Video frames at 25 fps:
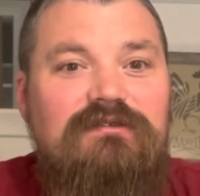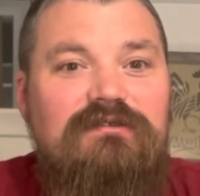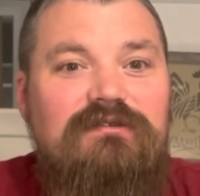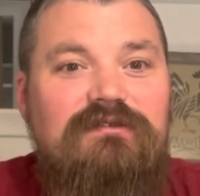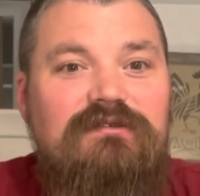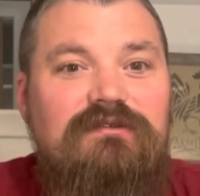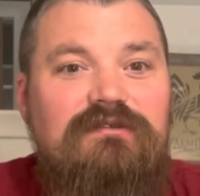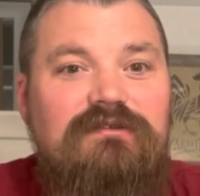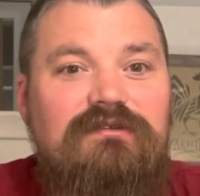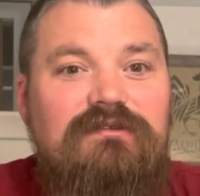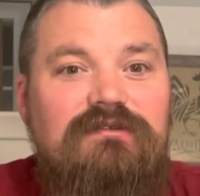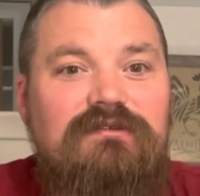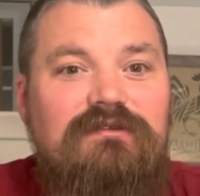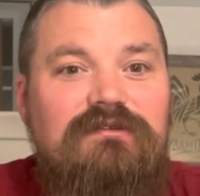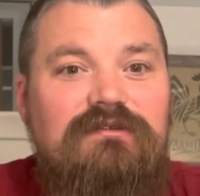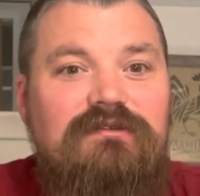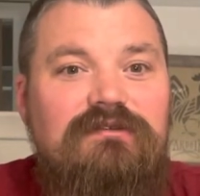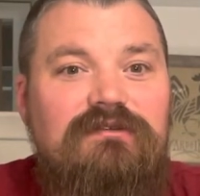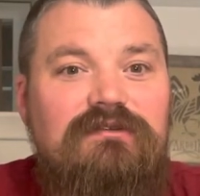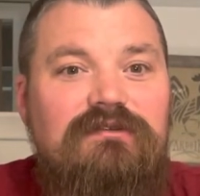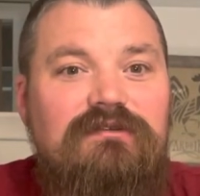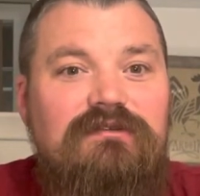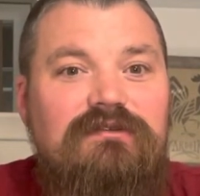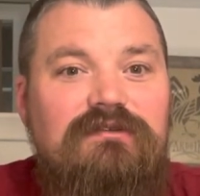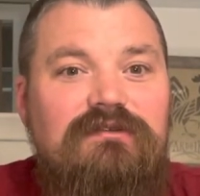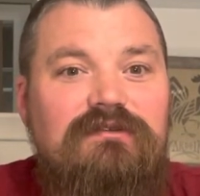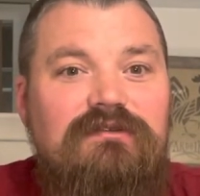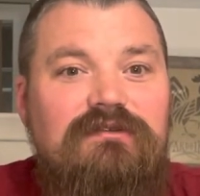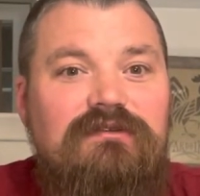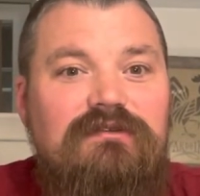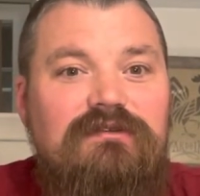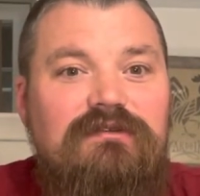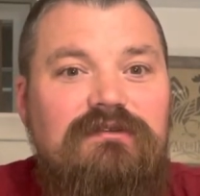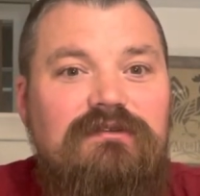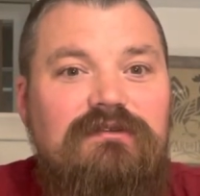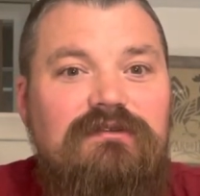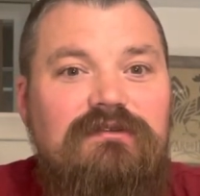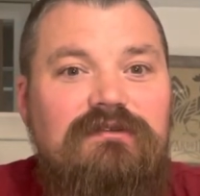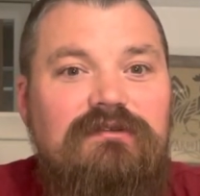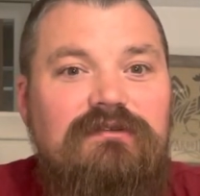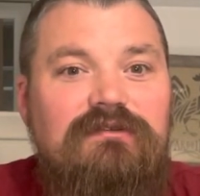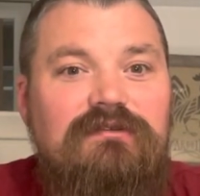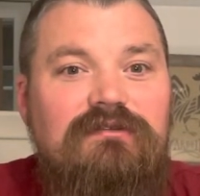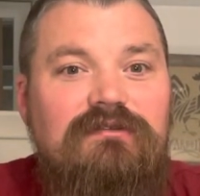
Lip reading: (silence)